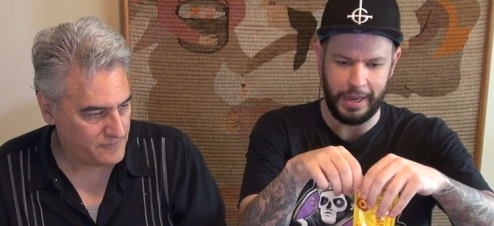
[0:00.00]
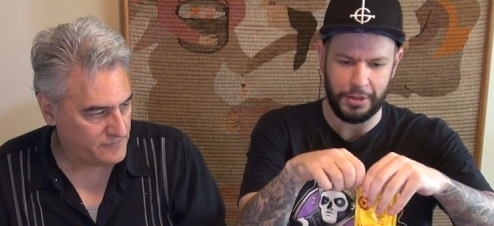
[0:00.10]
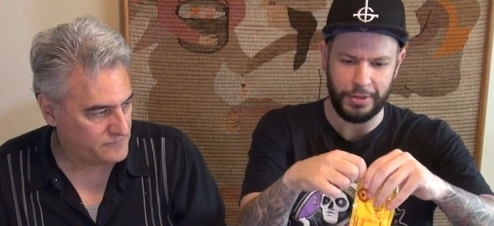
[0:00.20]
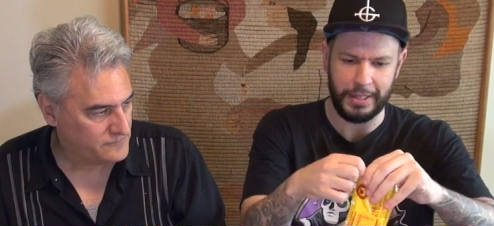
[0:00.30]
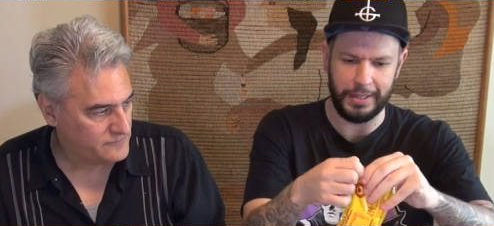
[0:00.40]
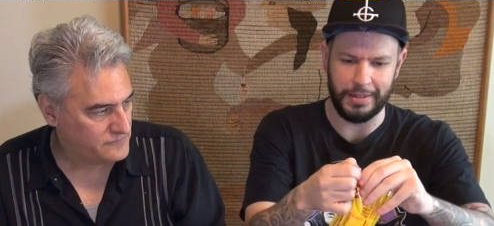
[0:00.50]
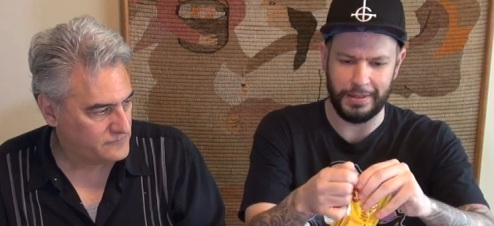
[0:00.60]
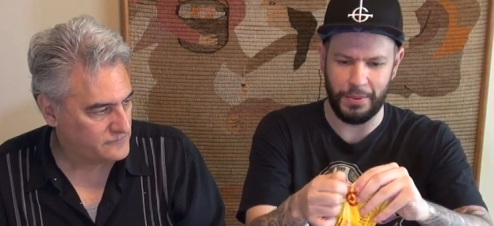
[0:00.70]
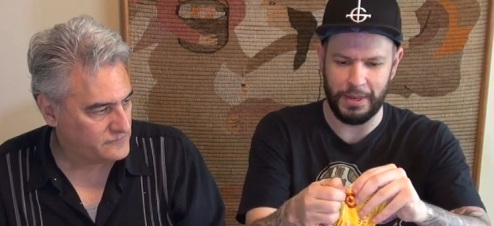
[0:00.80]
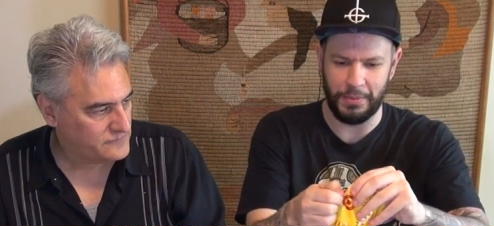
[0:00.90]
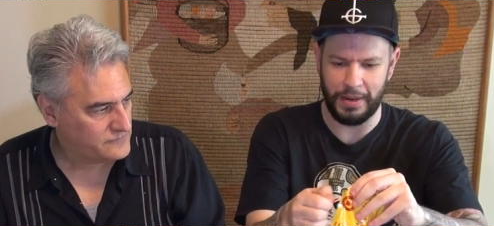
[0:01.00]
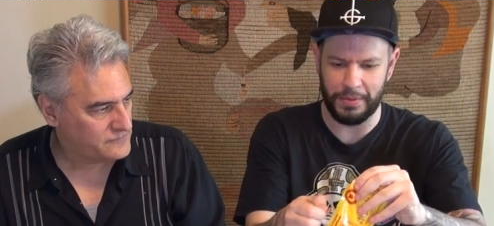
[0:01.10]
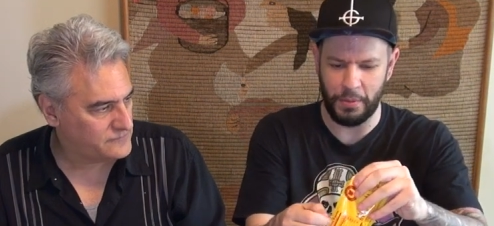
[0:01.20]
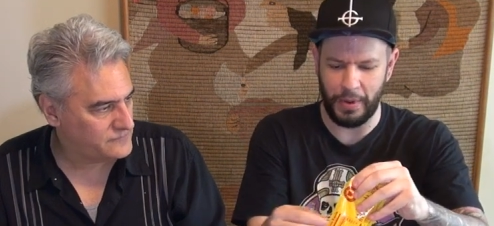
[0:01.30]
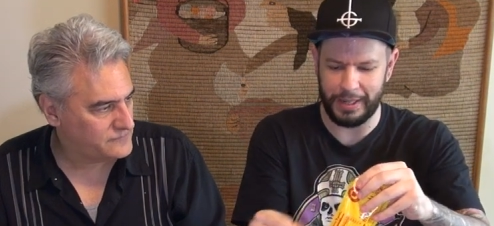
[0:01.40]
Speaker 1: actually is,
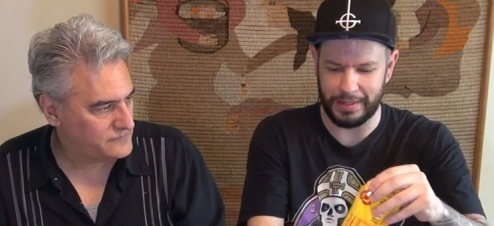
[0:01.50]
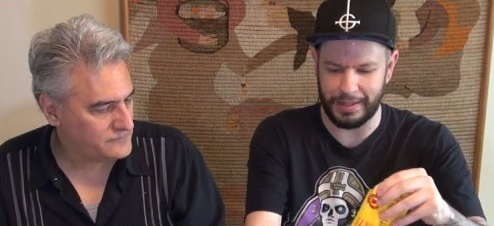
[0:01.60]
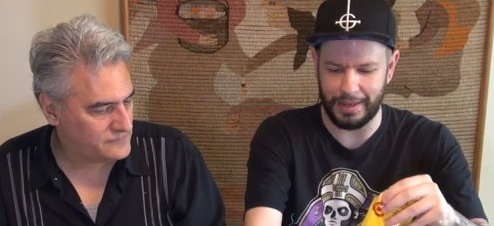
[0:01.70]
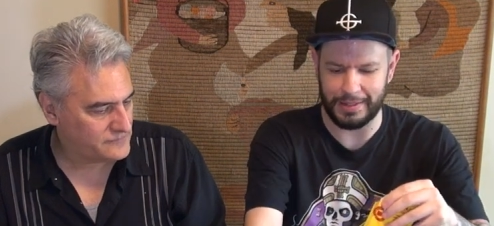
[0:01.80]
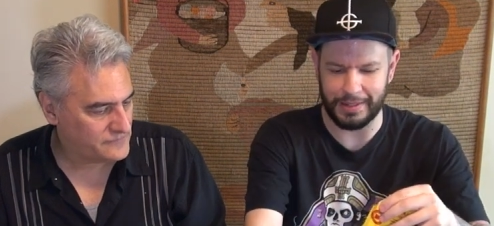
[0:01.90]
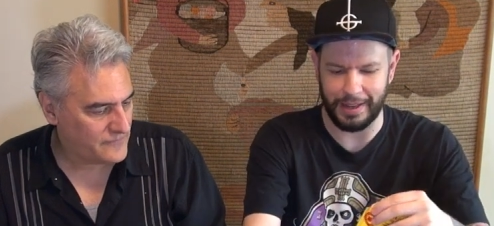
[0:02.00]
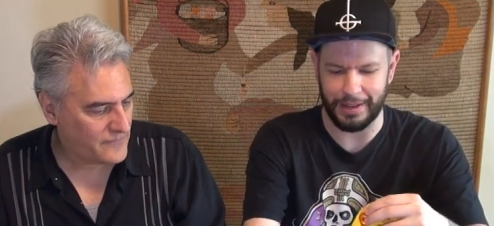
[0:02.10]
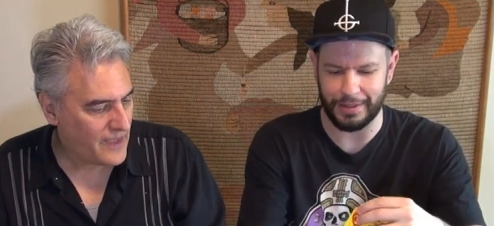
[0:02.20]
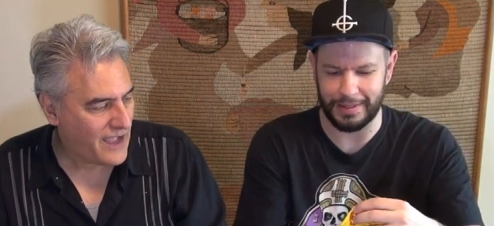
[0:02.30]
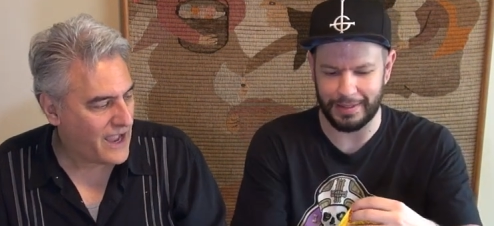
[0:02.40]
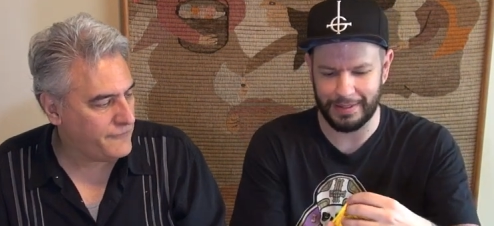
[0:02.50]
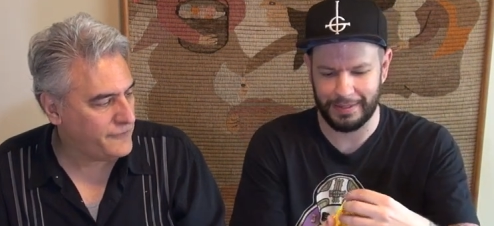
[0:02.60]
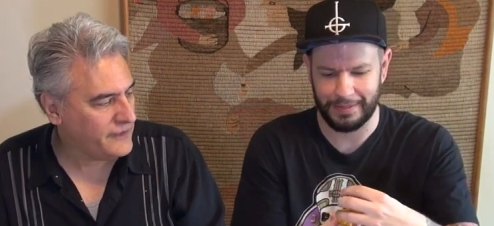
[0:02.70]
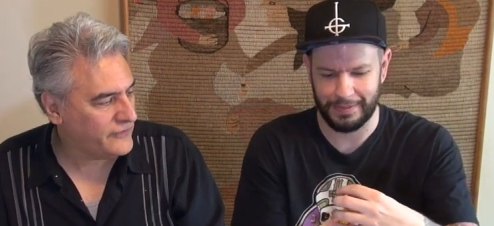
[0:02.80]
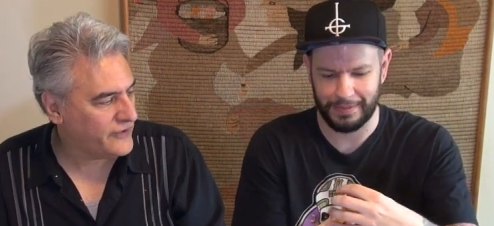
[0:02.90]
whatever white sauce entails.
Speaker 2: I have a
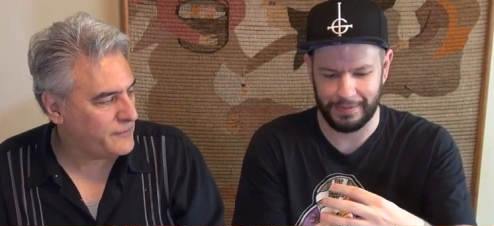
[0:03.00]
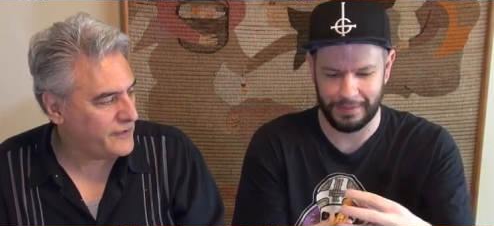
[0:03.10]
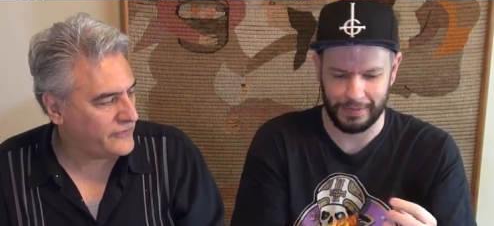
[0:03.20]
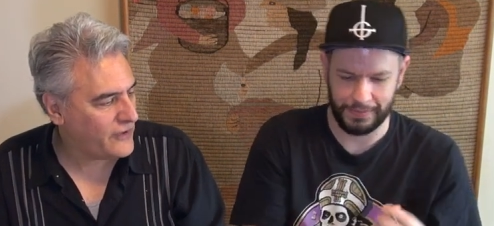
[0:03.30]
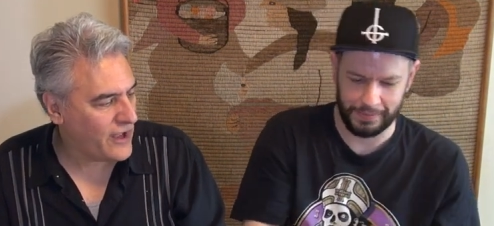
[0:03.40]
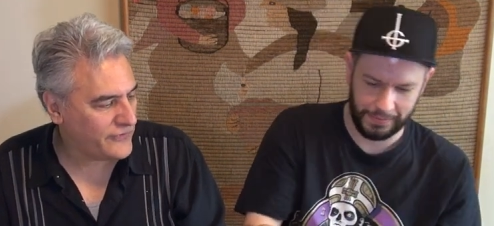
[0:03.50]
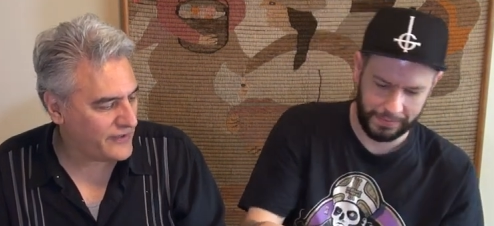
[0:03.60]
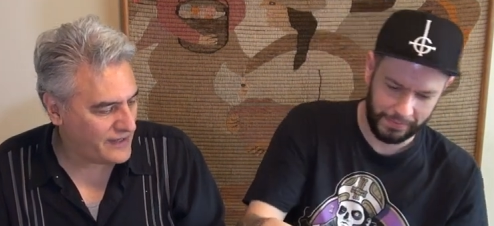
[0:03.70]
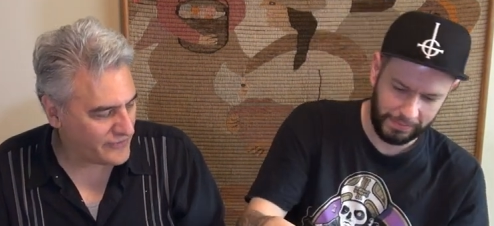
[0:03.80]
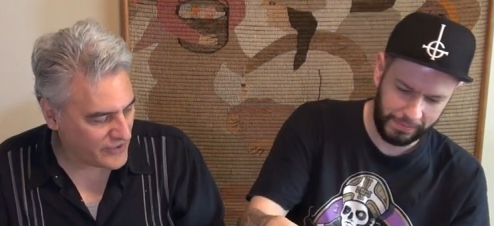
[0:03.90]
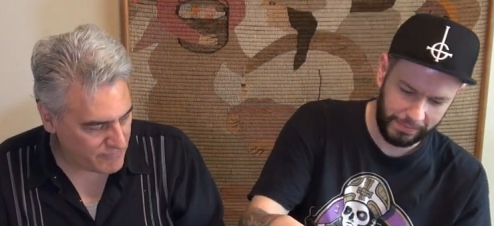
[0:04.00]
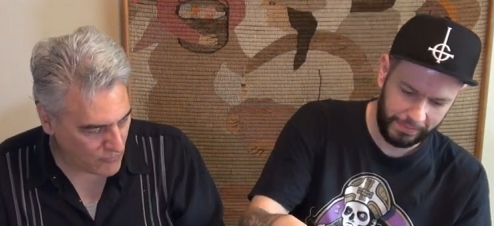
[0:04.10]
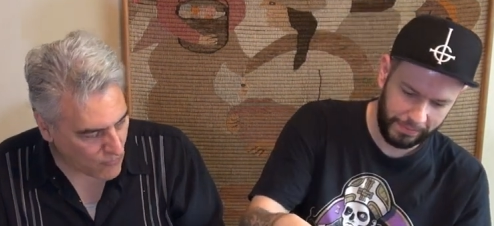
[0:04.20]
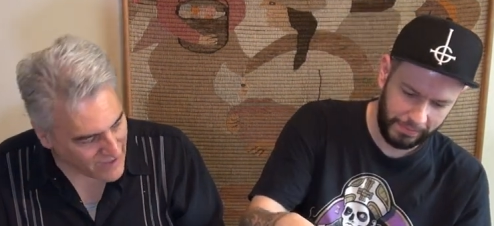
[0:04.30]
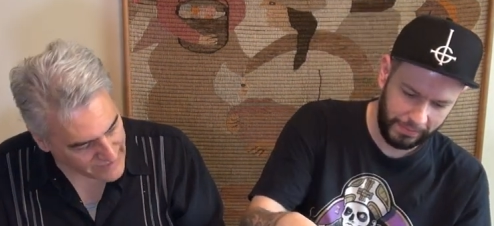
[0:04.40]
feeling it's going to be a sauce, and it's going to
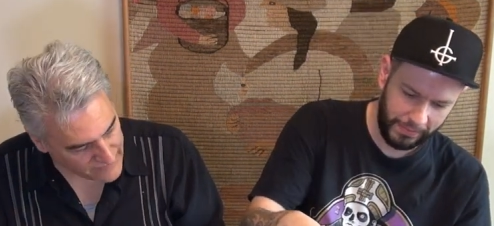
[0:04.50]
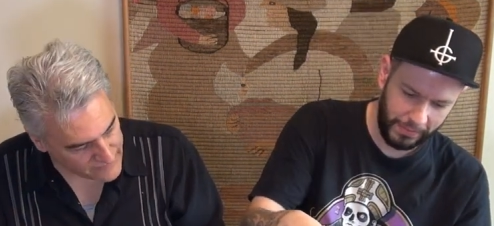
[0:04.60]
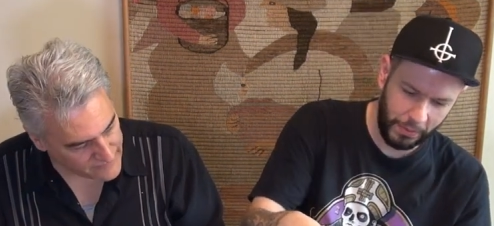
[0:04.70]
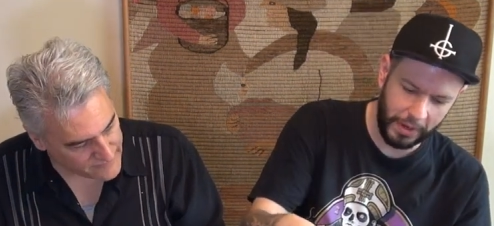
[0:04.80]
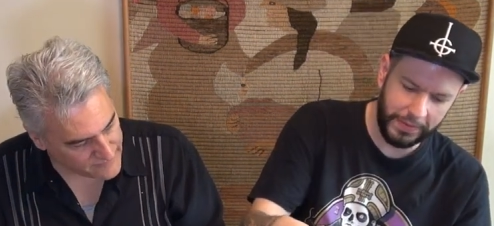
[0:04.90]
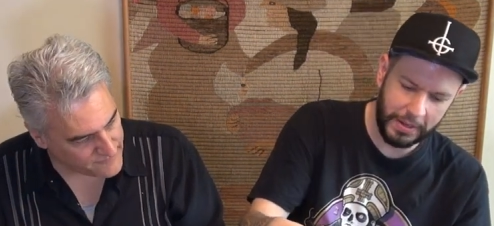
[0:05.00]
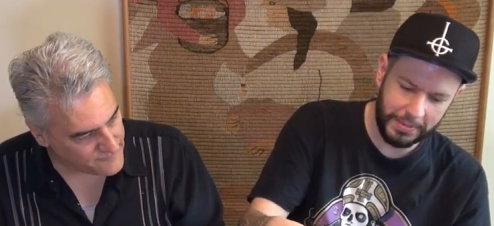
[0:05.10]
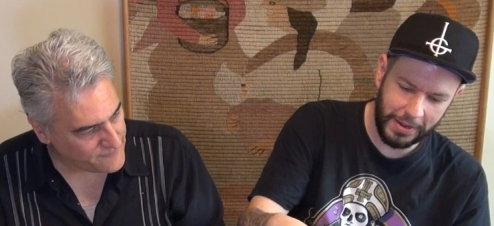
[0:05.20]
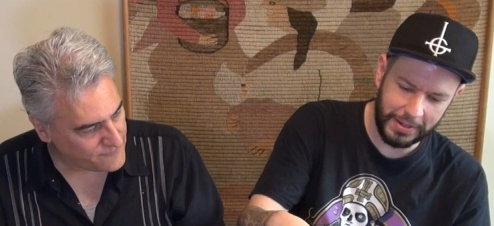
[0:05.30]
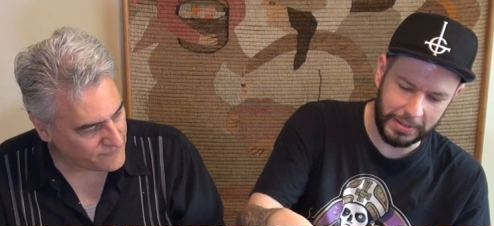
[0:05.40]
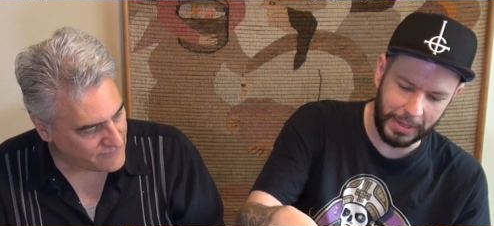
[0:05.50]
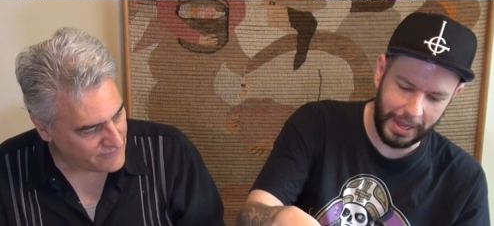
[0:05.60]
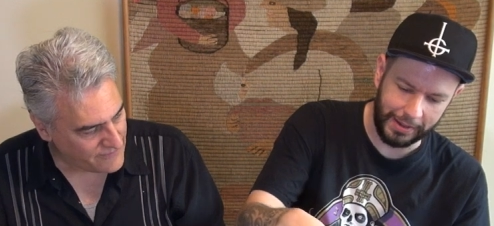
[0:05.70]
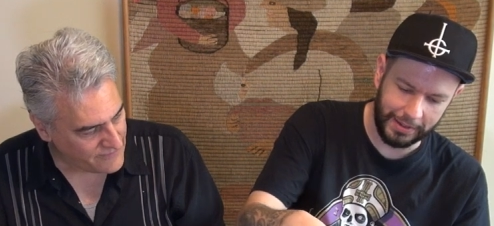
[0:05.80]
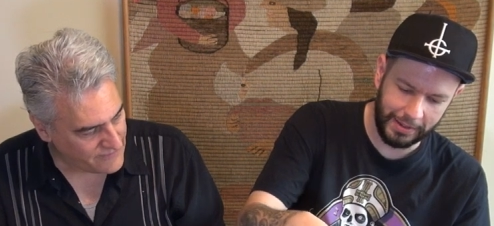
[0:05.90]
be white.
Speaker 1: What if it comes out and it's black?